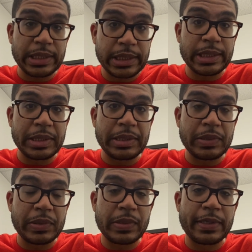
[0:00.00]
Ooh,
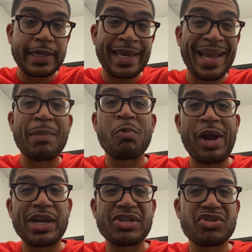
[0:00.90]
Cam
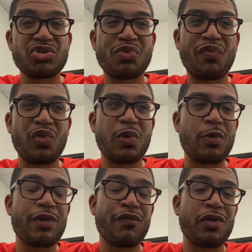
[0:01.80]
Reddish,
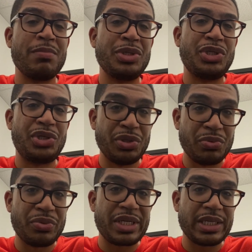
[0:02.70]
forward from
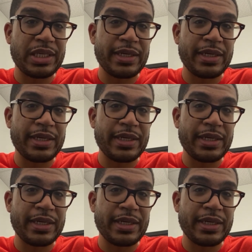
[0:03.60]
Duke.